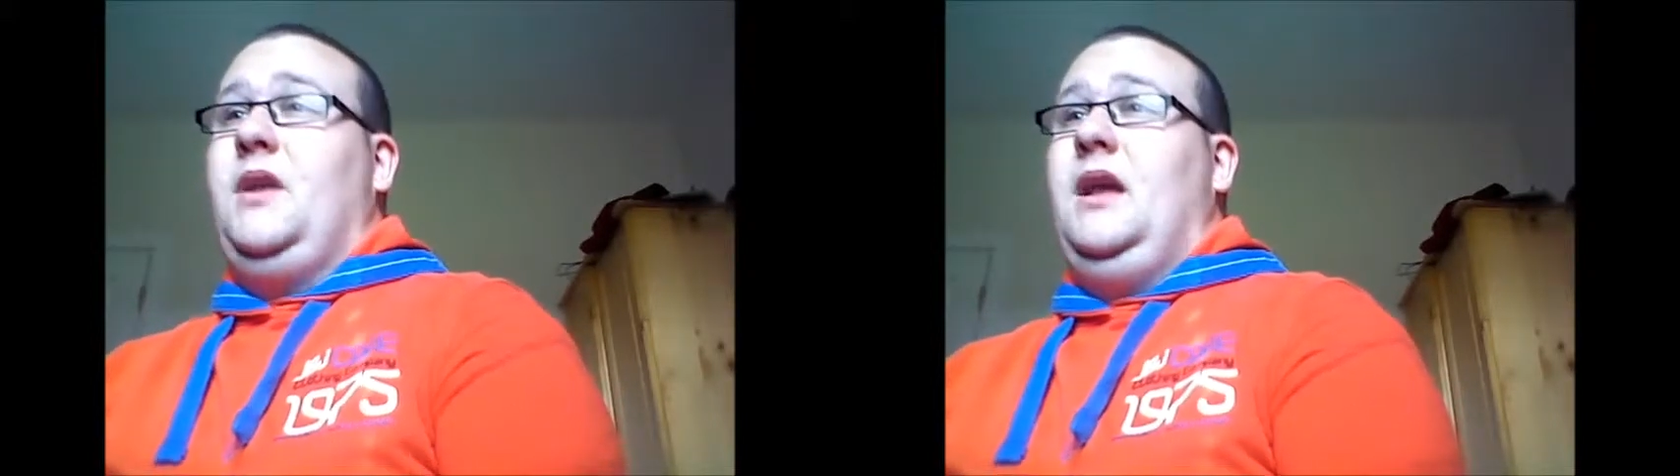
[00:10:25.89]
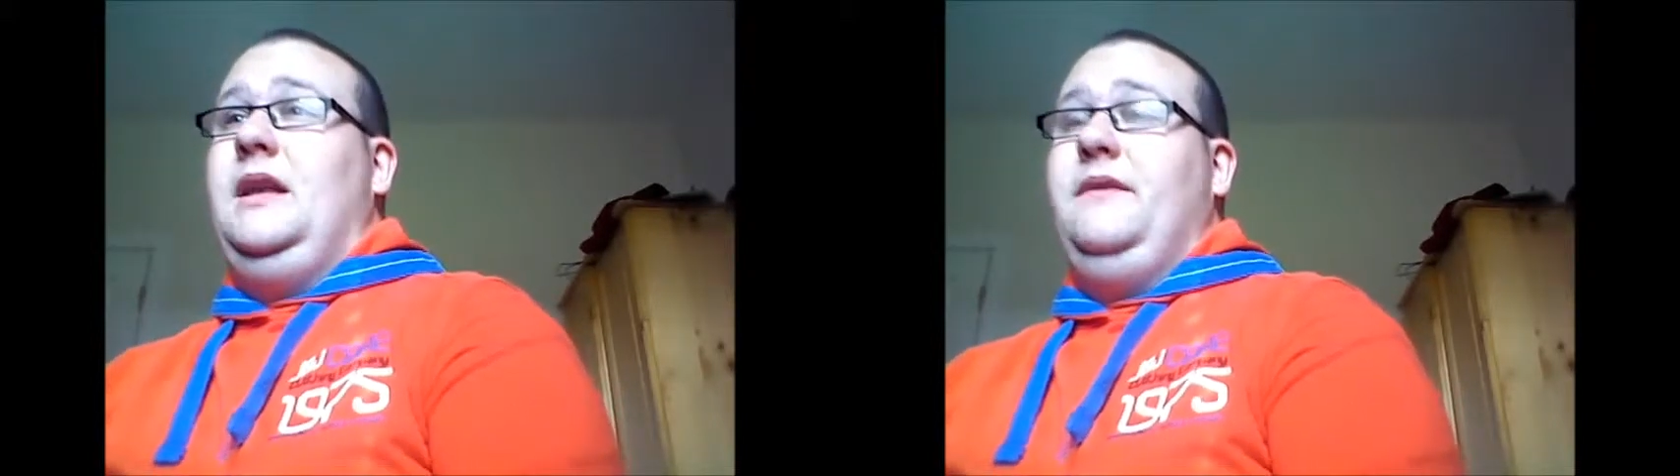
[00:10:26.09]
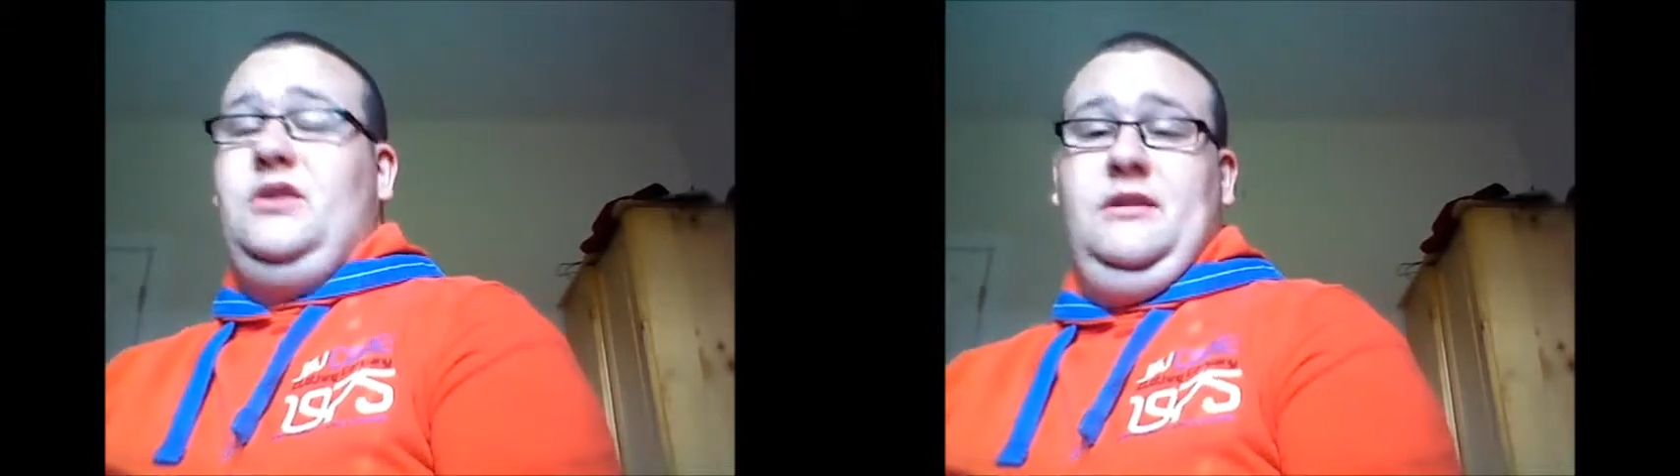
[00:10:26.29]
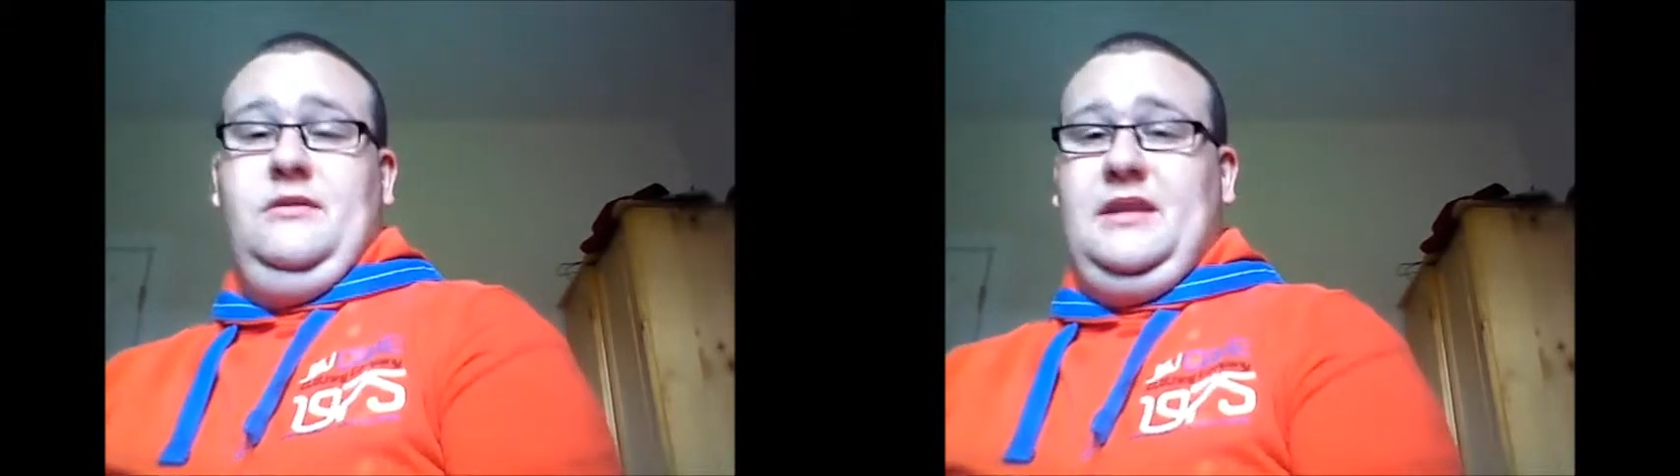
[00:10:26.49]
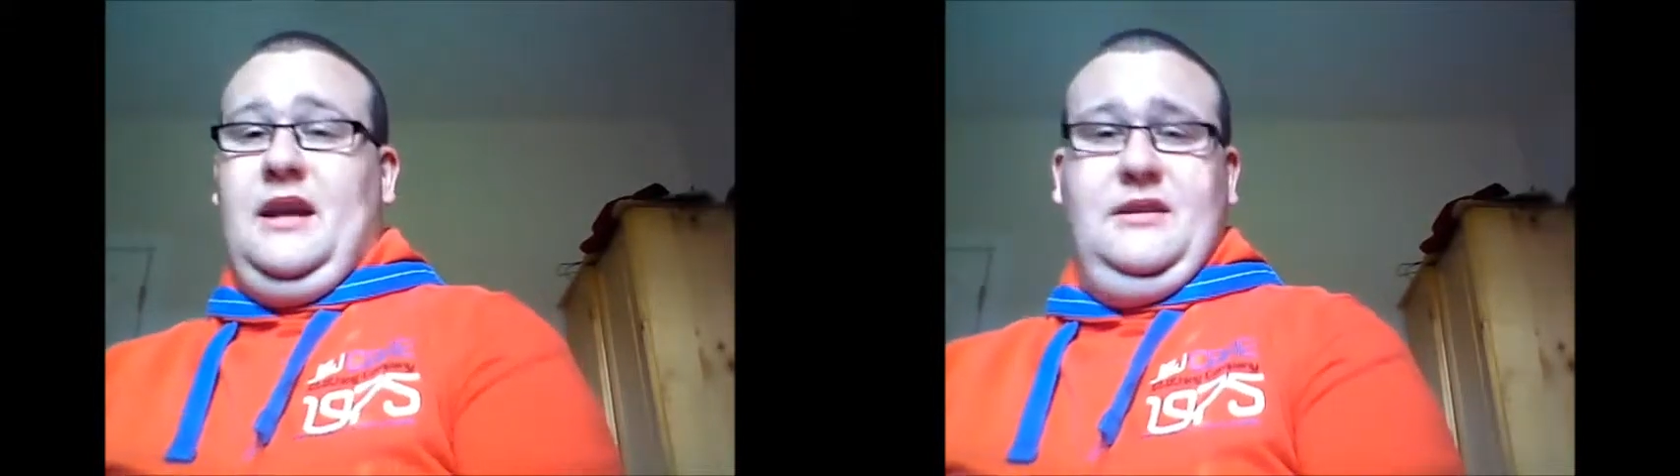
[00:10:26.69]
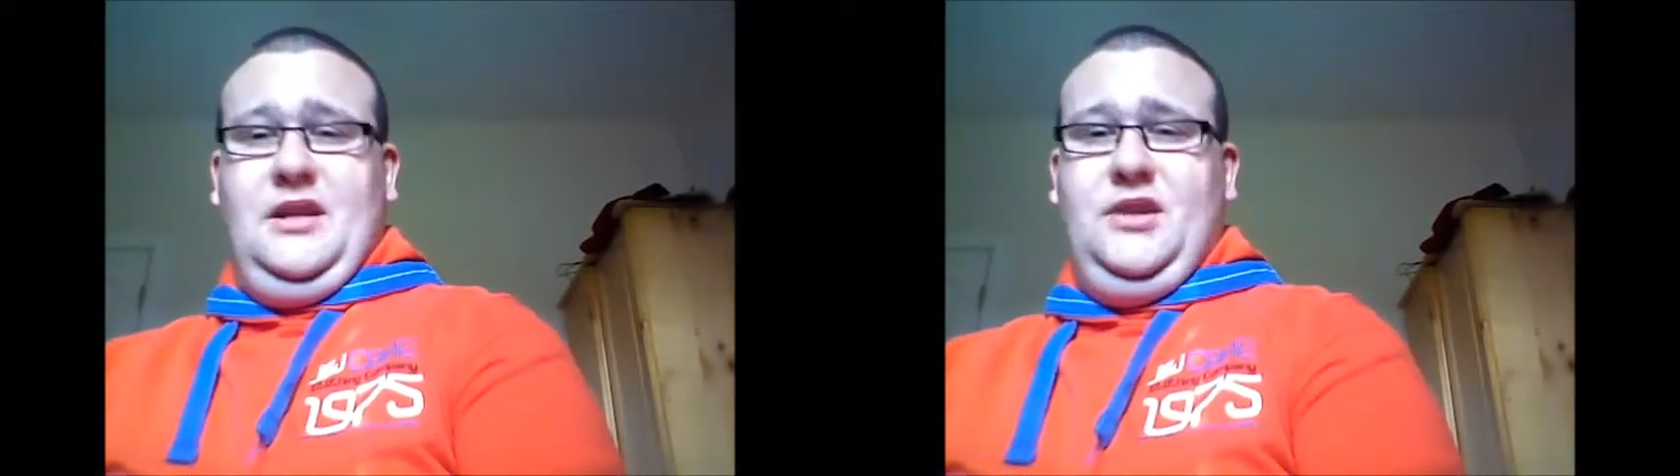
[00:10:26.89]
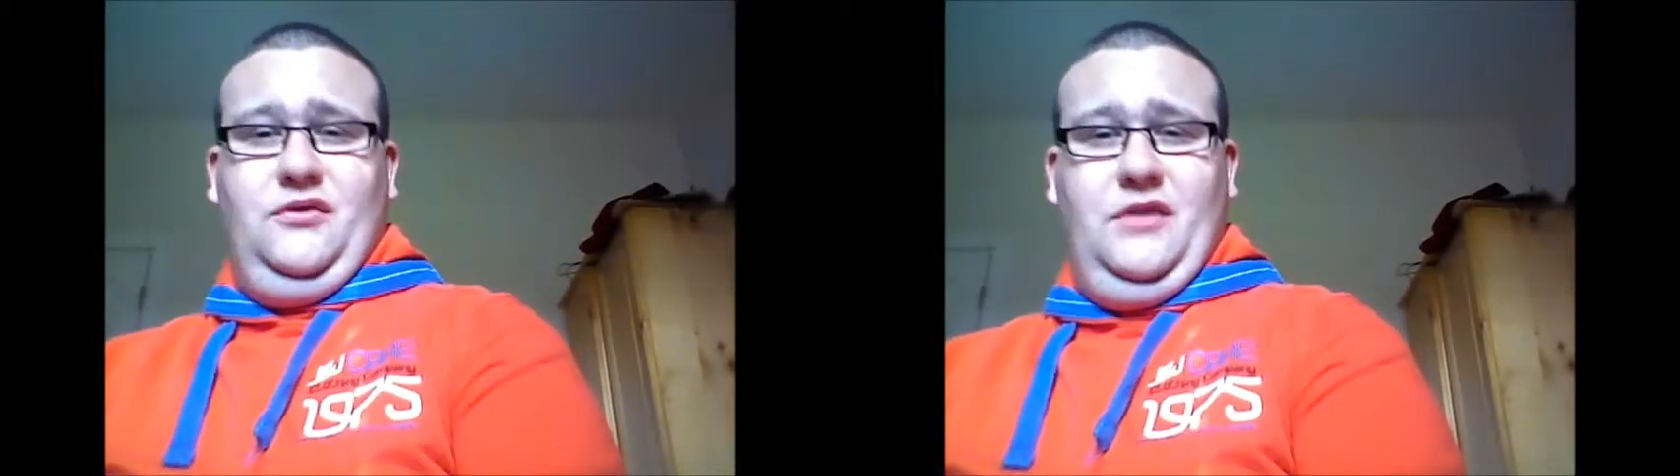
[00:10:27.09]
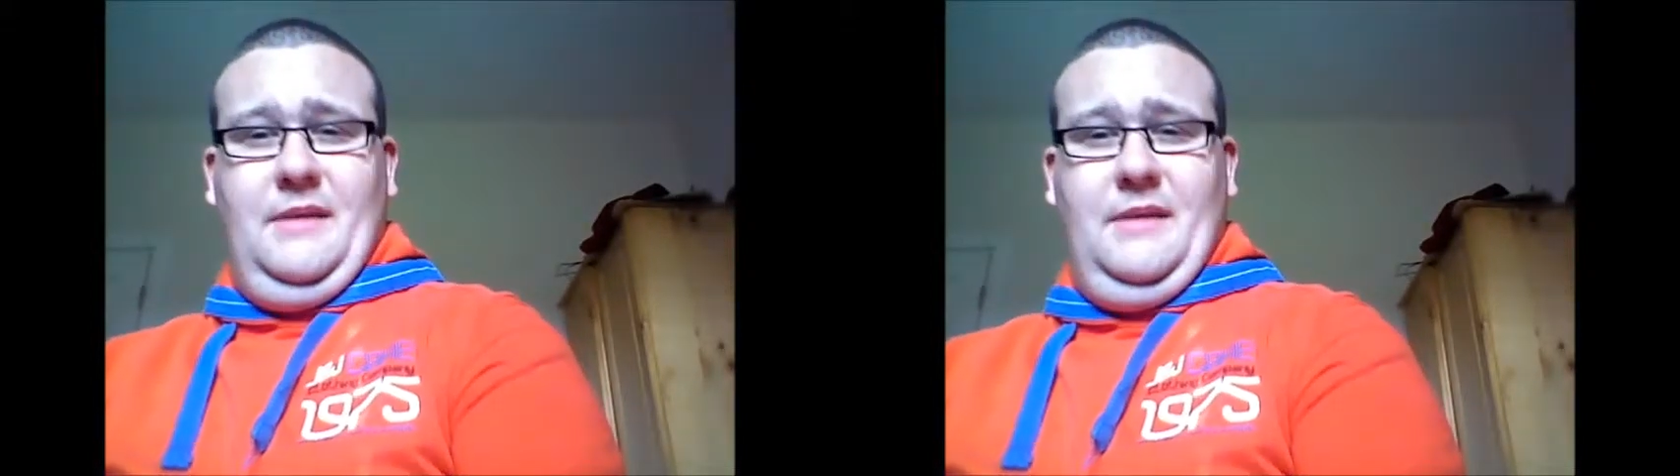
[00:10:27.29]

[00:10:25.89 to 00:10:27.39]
I'll give it two stars, not three.